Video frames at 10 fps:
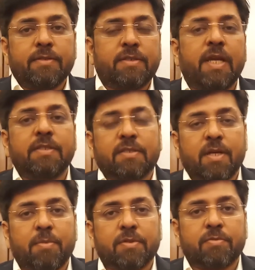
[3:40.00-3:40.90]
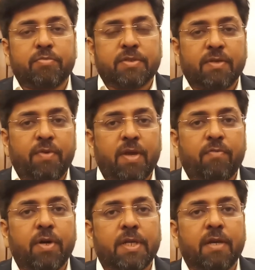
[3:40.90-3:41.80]
change some of the way
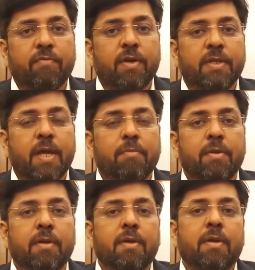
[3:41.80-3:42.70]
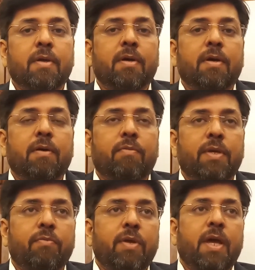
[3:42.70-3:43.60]
of working. For example,
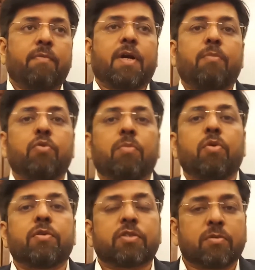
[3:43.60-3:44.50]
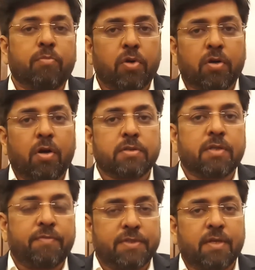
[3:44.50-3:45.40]
we have come to a more cost
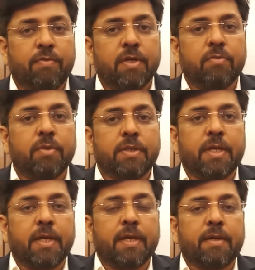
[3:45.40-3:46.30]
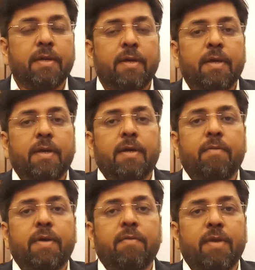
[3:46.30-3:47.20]
efficient way of working, right?
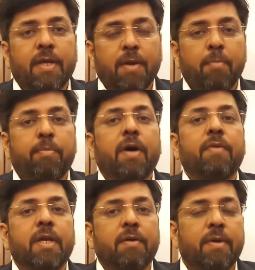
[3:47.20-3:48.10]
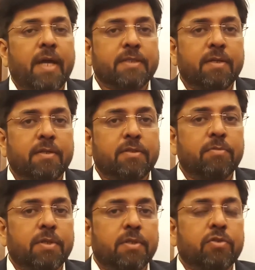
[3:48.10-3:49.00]
Where we are empowering our national
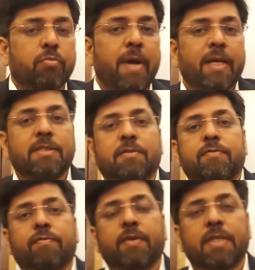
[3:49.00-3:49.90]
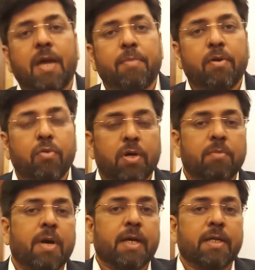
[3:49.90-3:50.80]
distributors to manage, for example, local
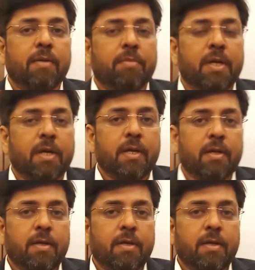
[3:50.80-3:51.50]
market completely.